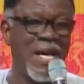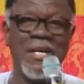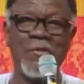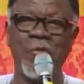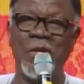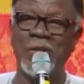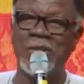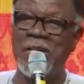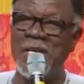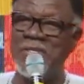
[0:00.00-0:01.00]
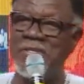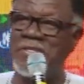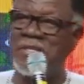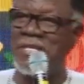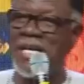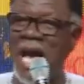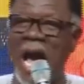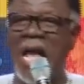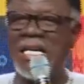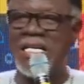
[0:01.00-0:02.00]
Third world nation.
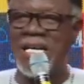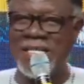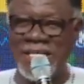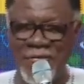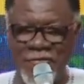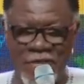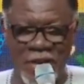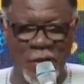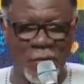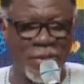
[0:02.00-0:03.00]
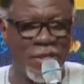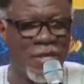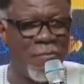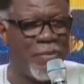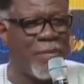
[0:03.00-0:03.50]
Underdeveloped.